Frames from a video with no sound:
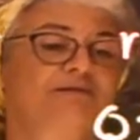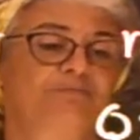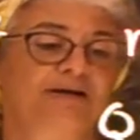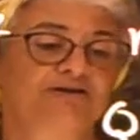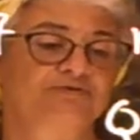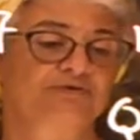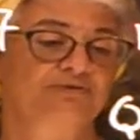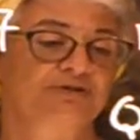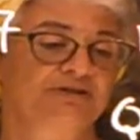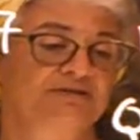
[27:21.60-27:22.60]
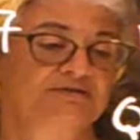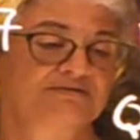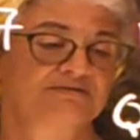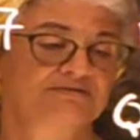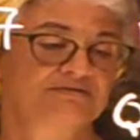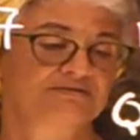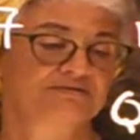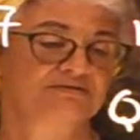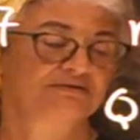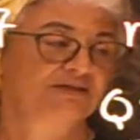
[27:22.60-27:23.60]
pi over 3.
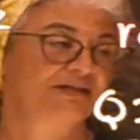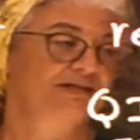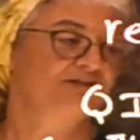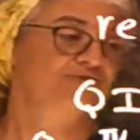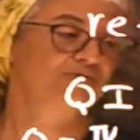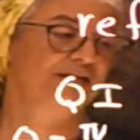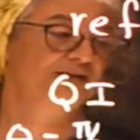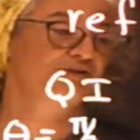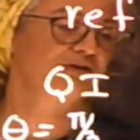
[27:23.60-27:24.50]
So now you've